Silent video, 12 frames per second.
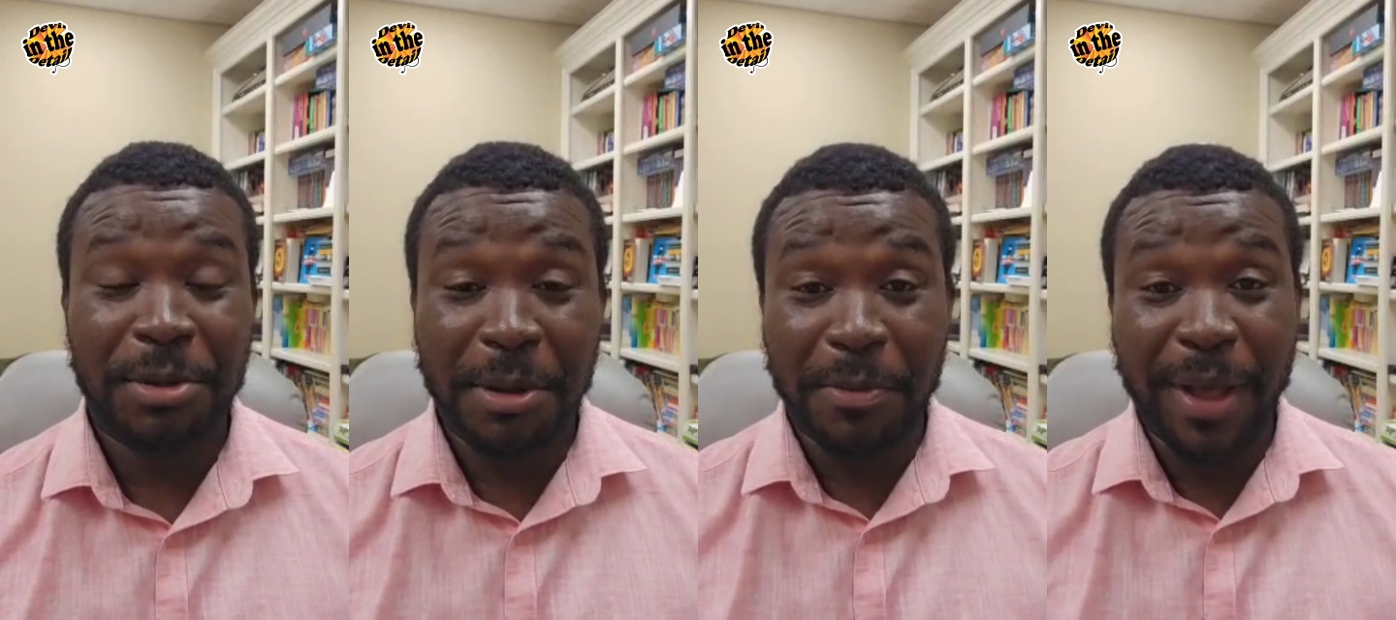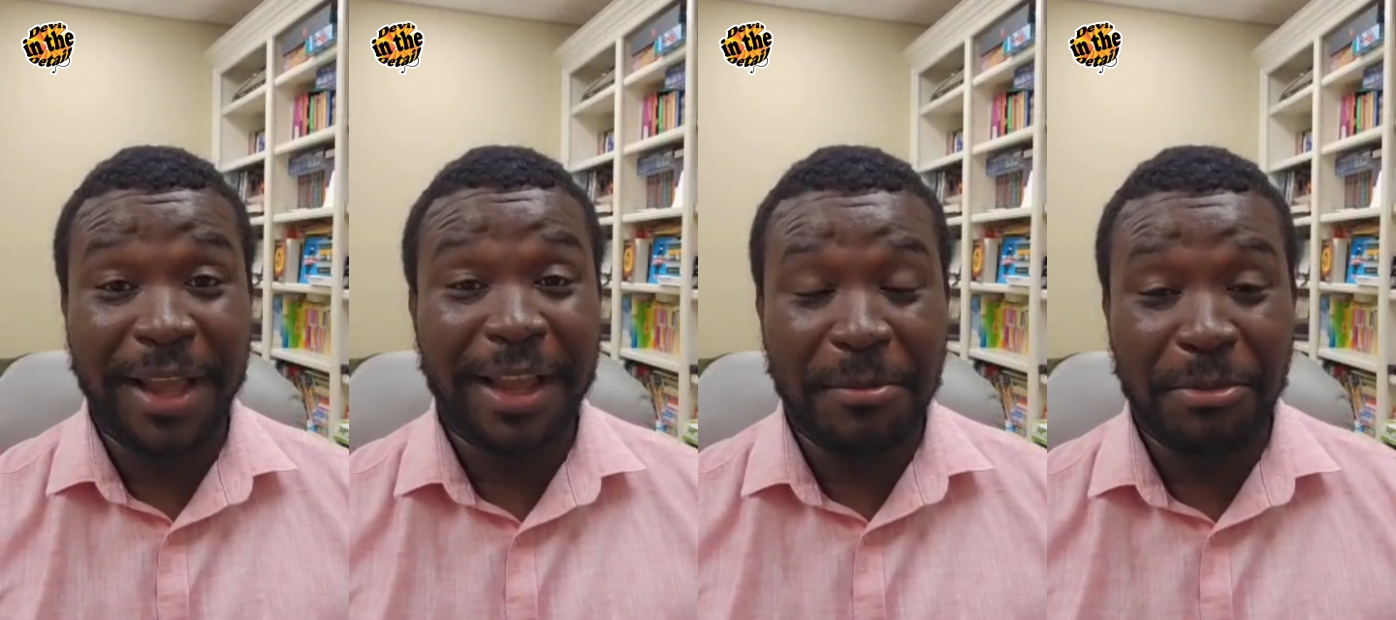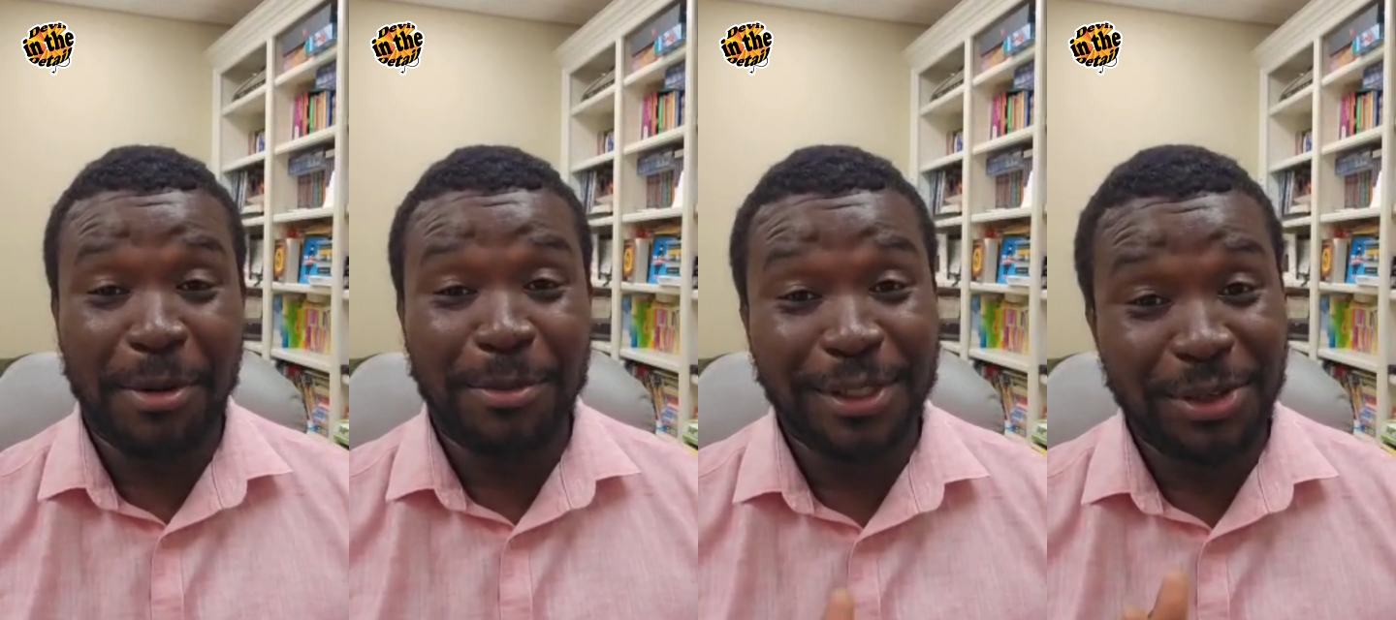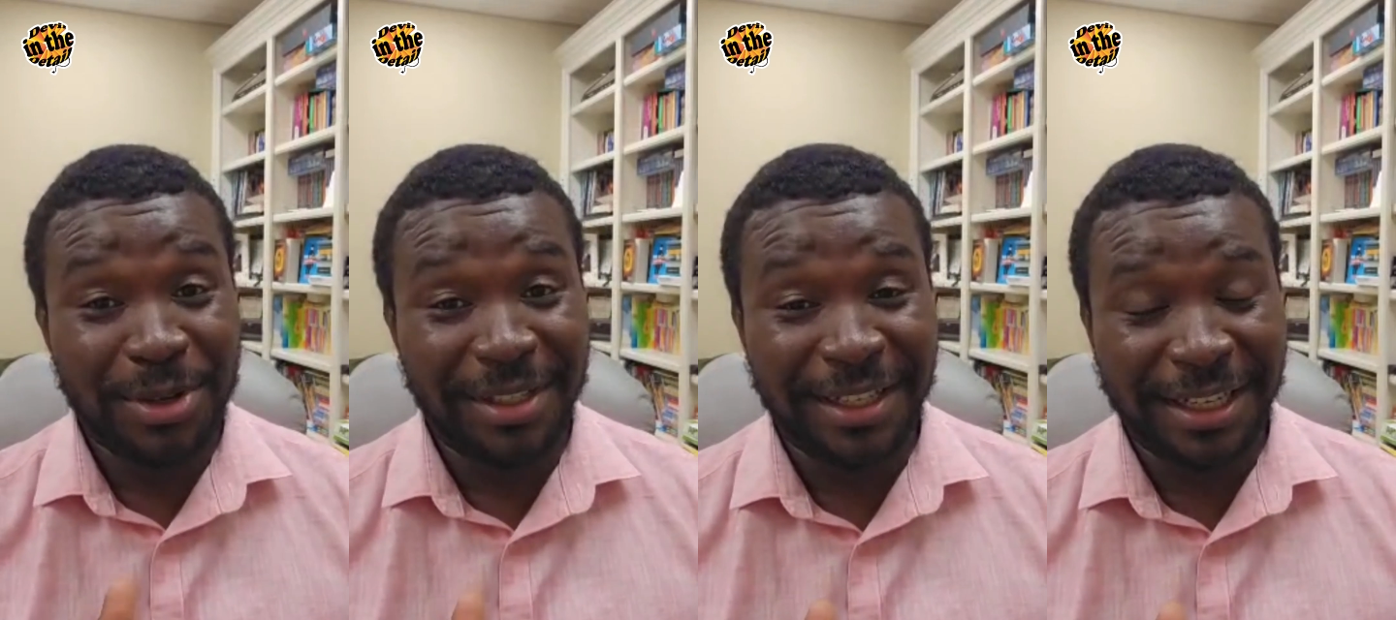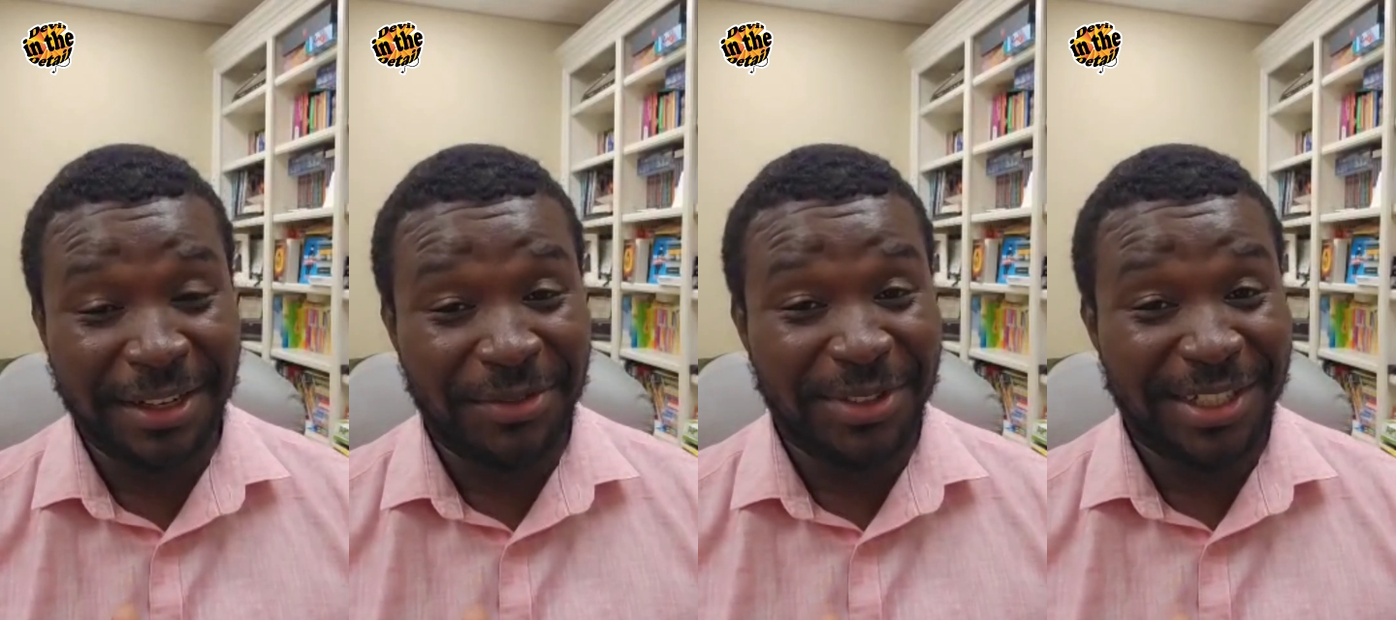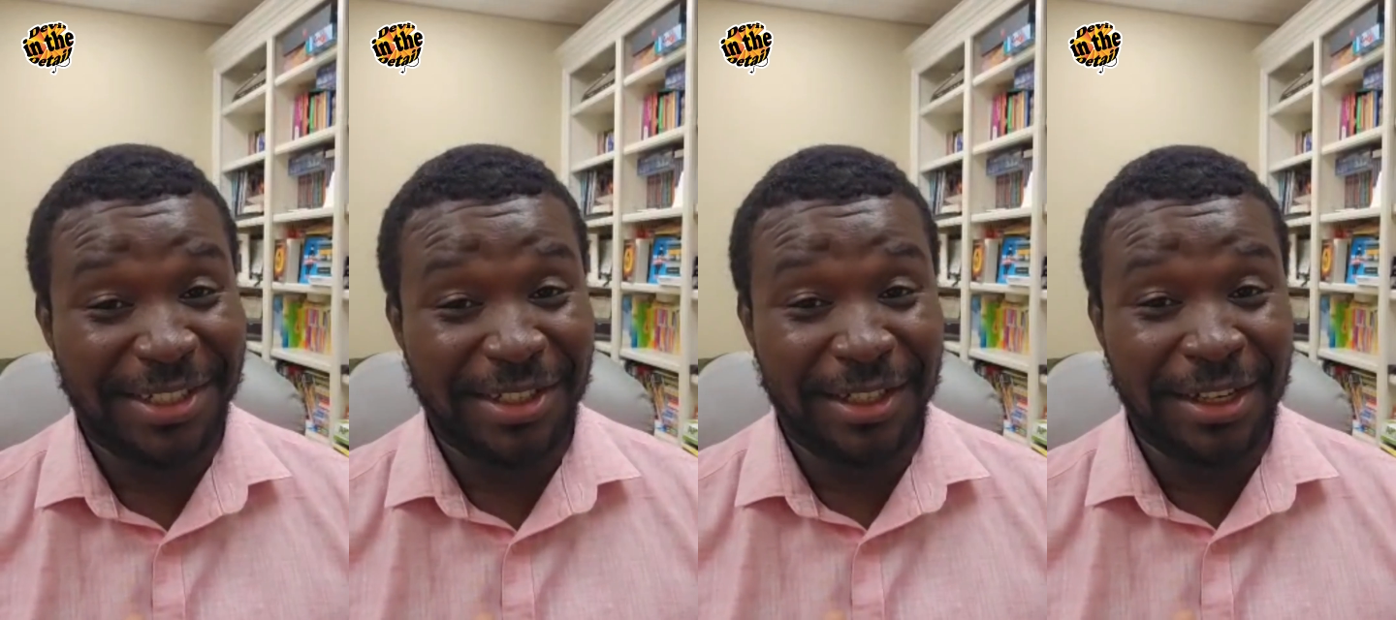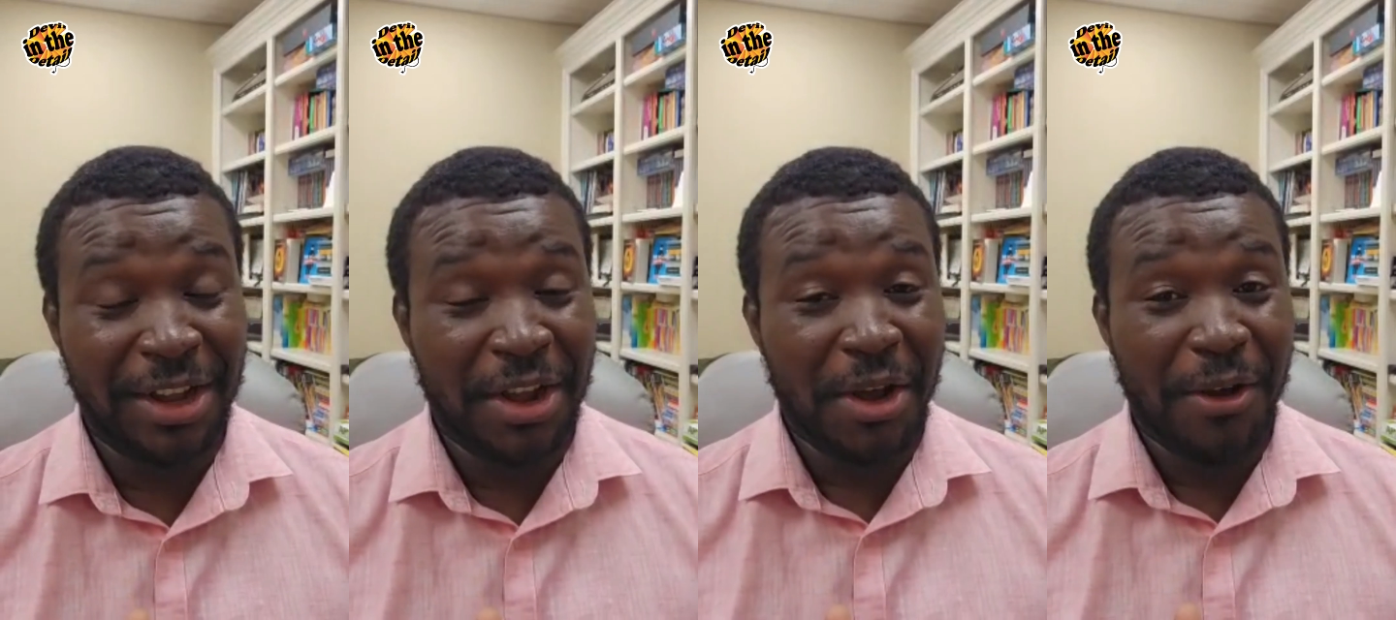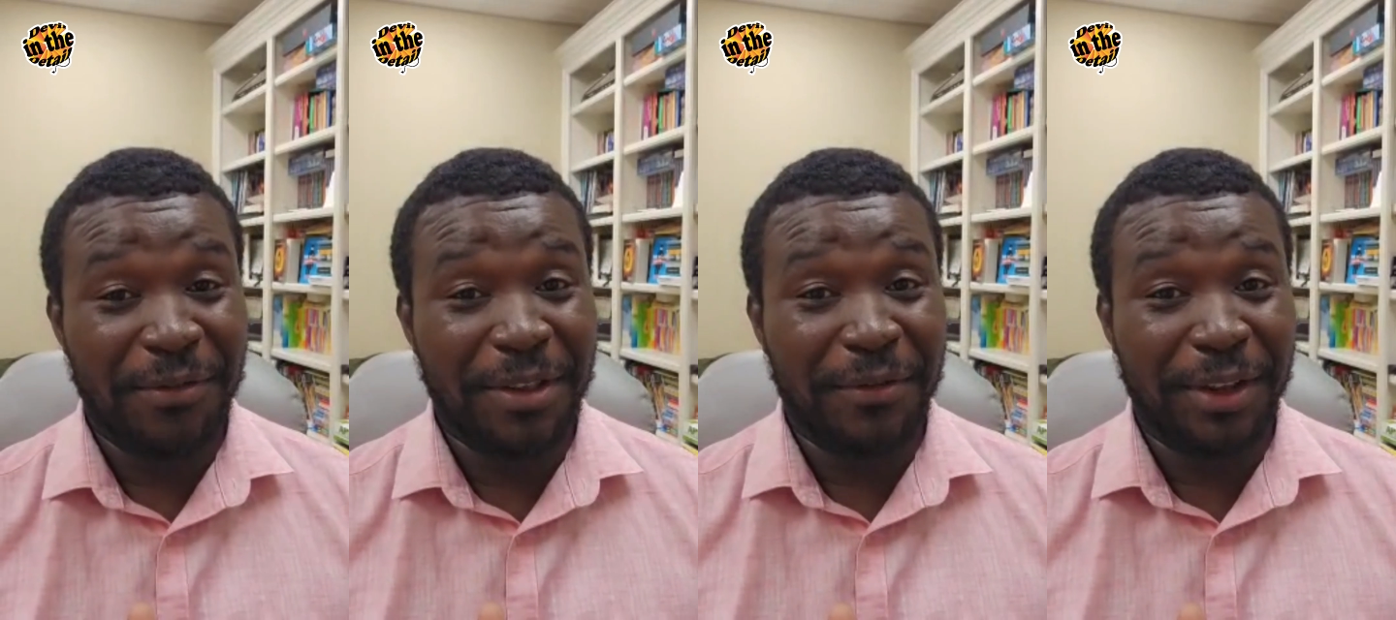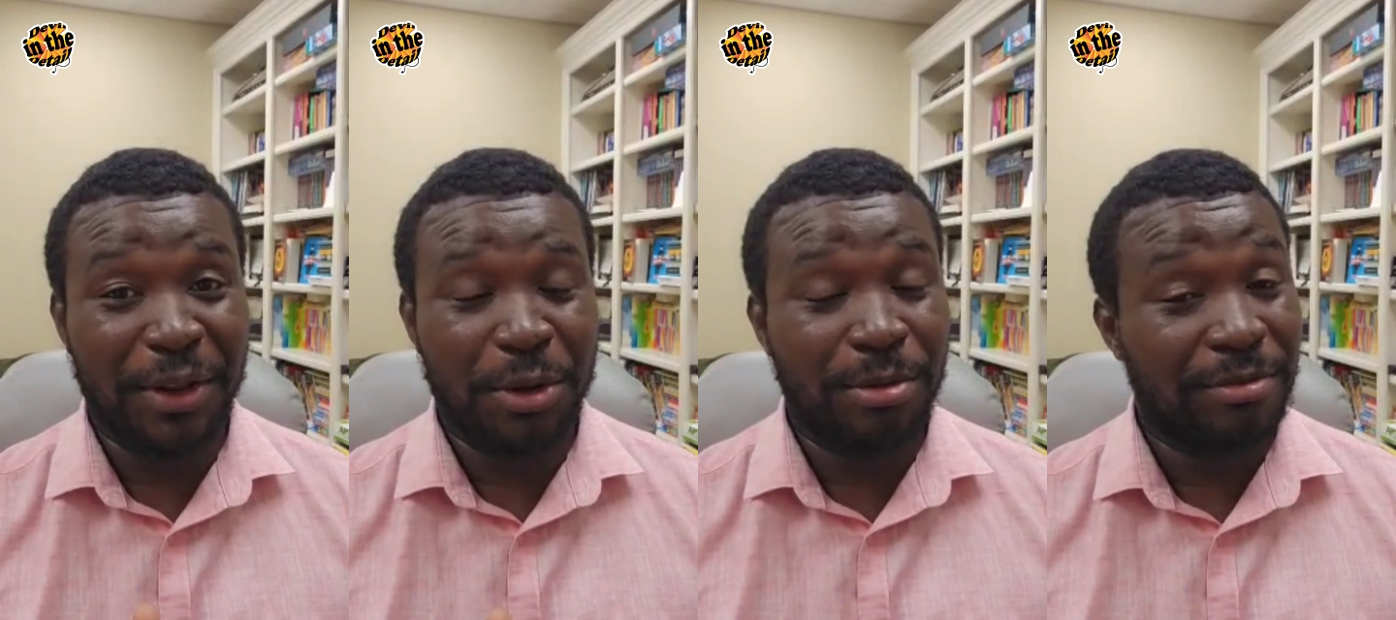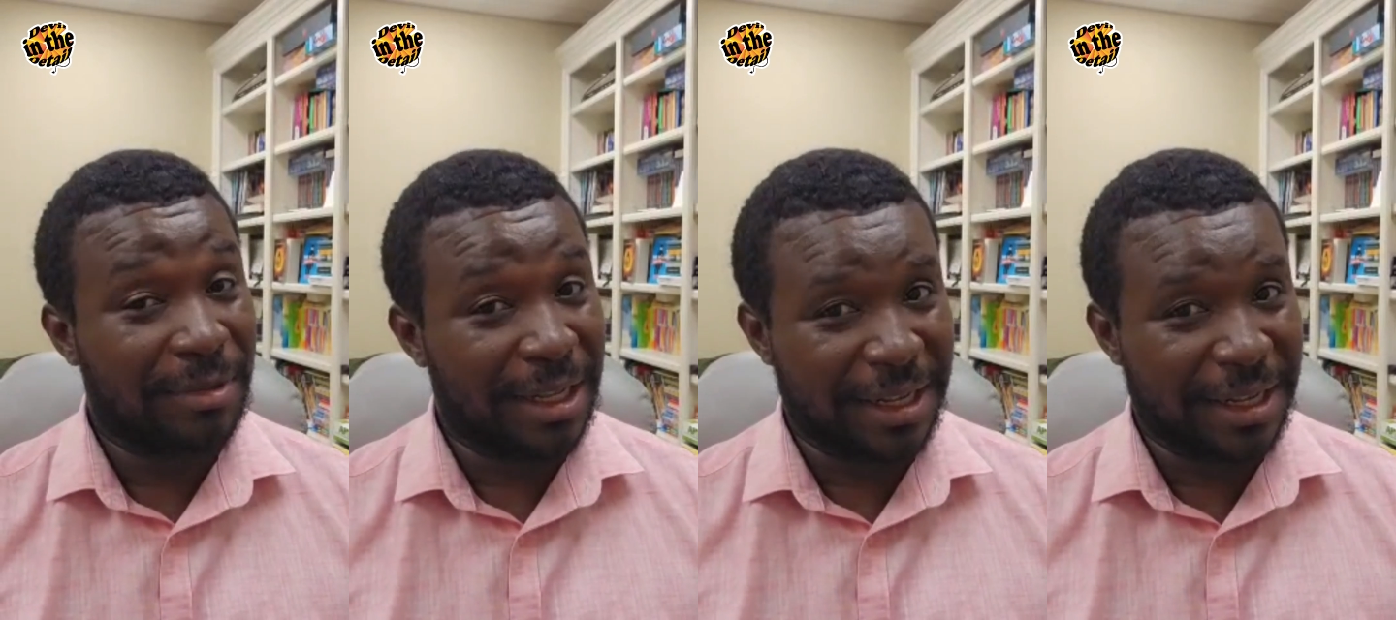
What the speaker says: So I'm back. I promised you a second version of the video.